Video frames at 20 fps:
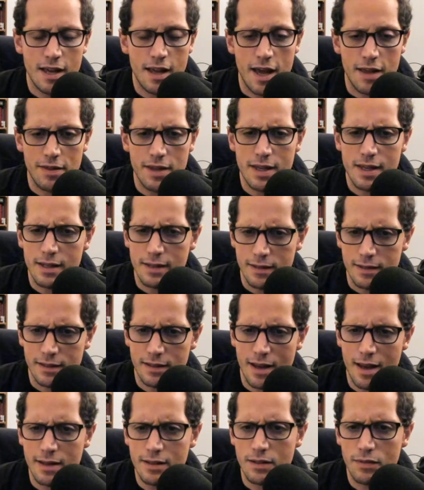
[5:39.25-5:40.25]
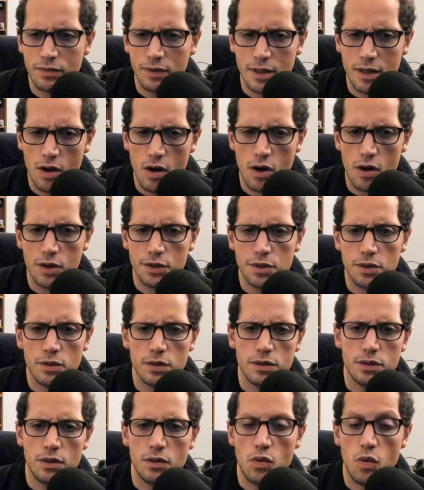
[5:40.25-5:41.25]
I think he decisively
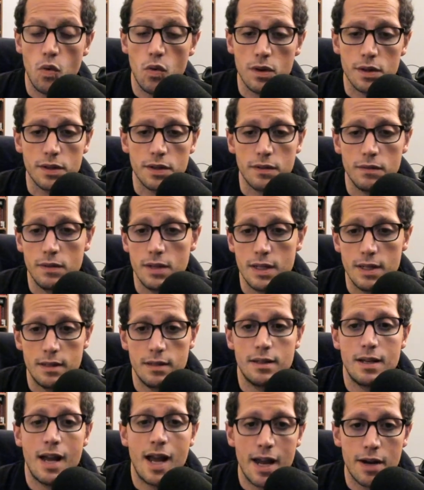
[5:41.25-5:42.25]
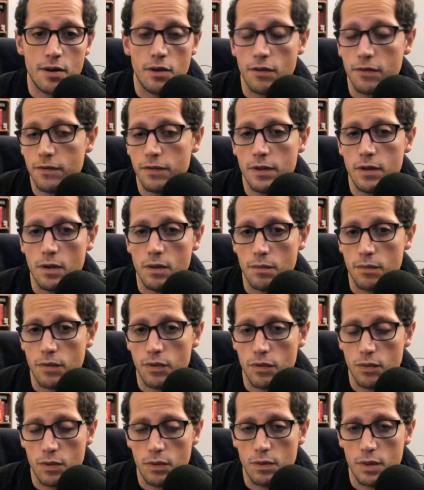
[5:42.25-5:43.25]
alters the course of the entire film
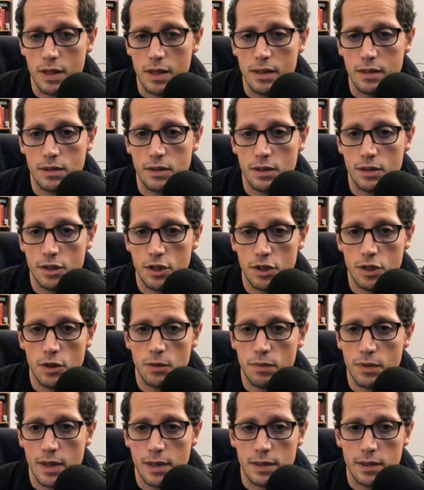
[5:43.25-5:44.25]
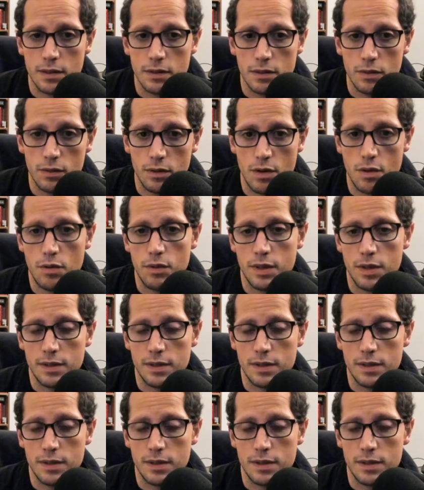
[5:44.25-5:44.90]
through his sheer presence alone,